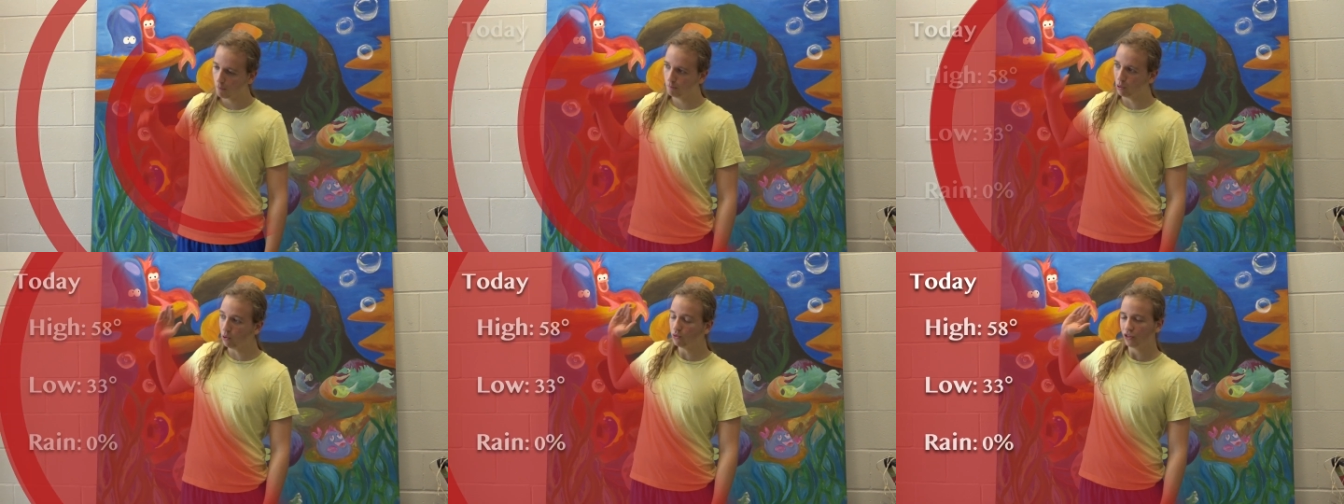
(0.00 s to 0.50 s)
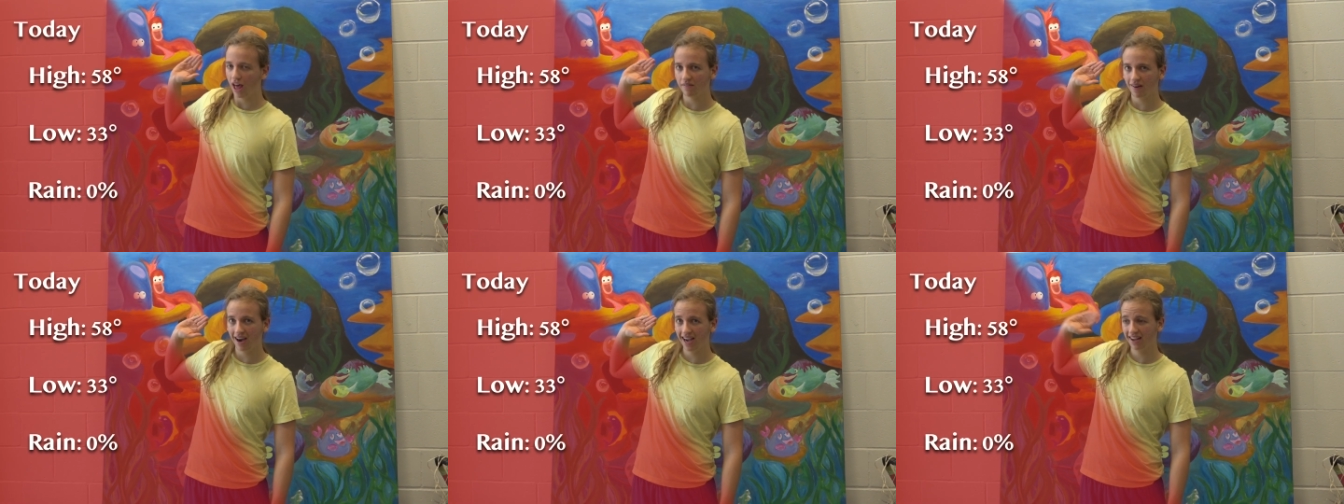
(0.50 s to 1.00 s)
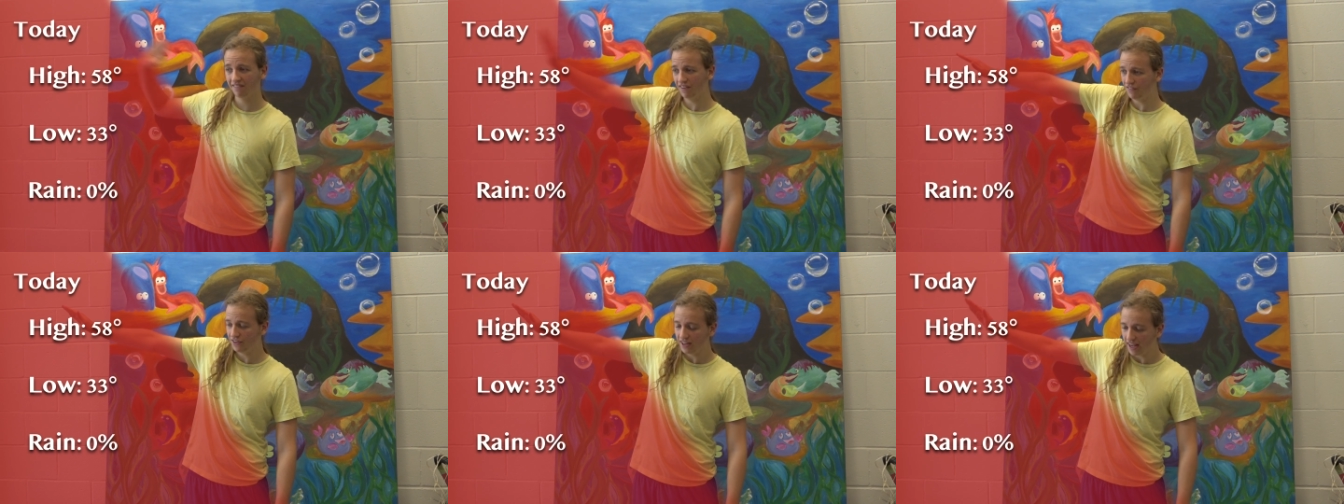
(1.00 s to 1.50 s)
both have a high of
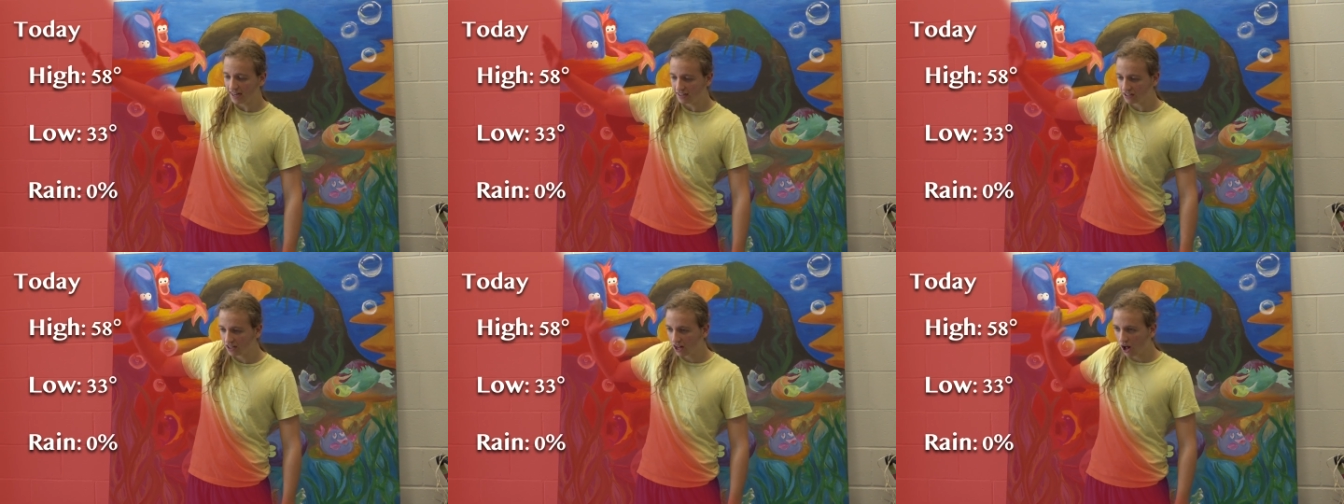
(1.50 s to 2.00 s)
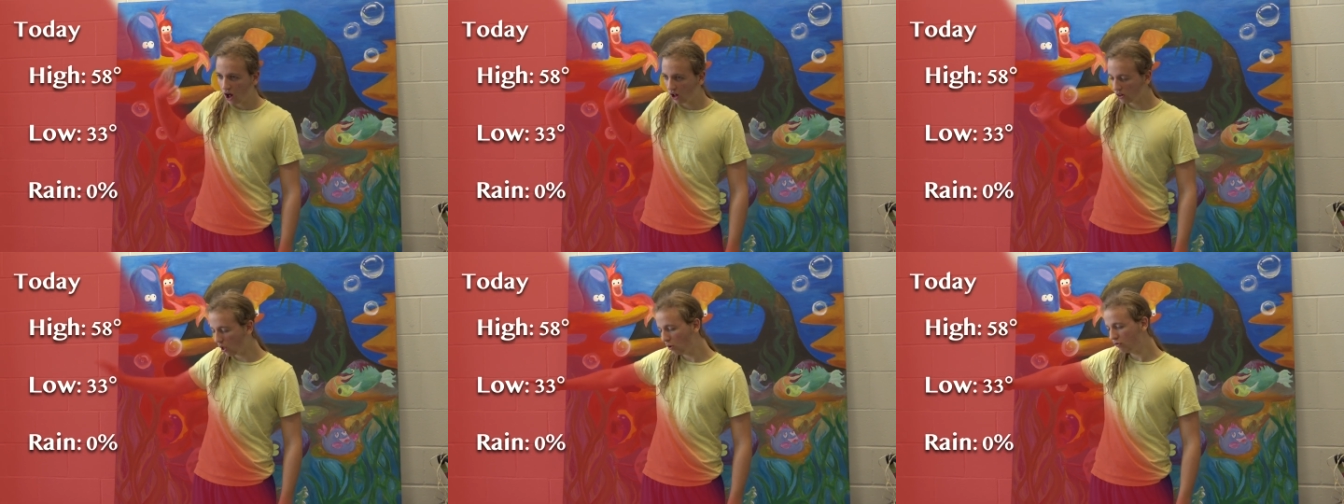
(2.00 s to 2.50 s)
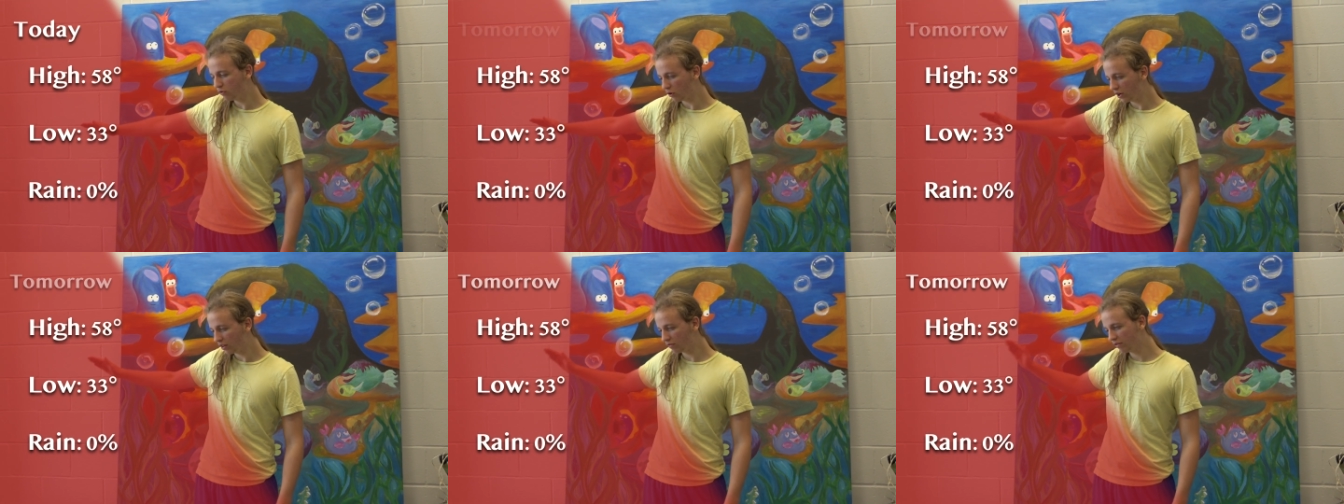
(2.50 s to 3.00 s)
58, a low of
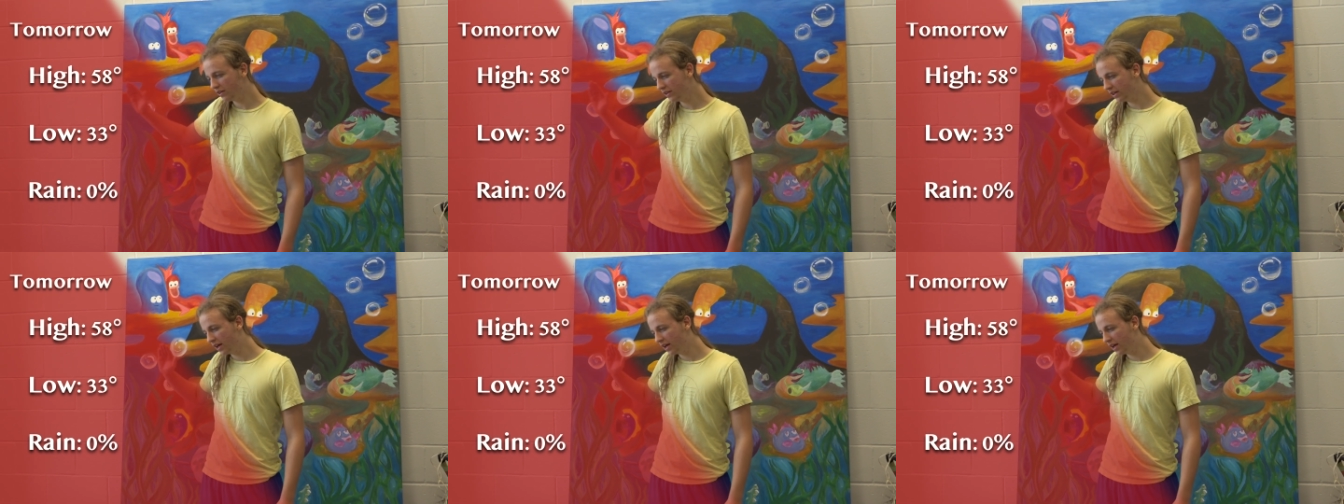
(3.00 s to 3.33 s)
33,